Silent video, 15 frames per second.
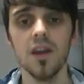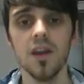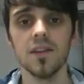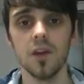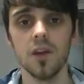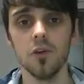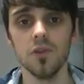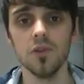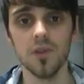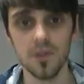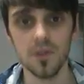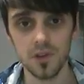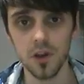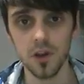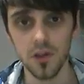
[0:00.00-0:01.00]
So,
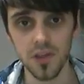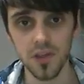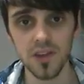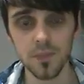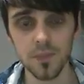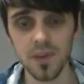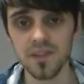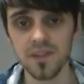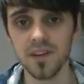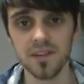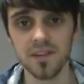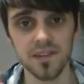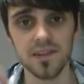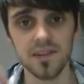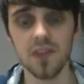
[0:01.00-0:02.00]
this
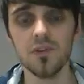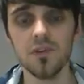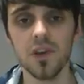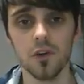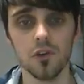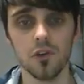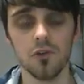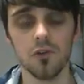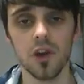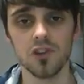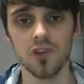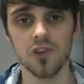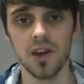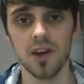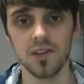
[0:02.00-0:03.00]
business is definitely on the
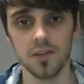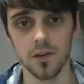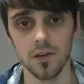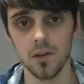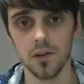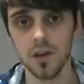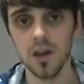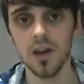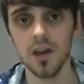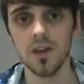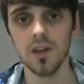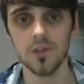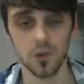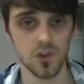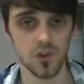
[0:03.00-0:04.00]
right track to
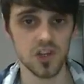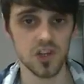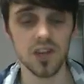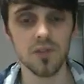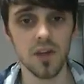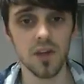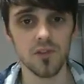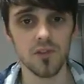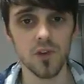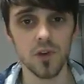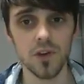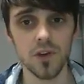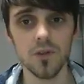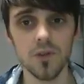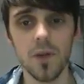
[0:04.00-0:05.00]
achieve that
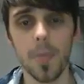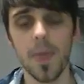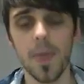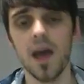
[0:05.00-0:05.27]
for you.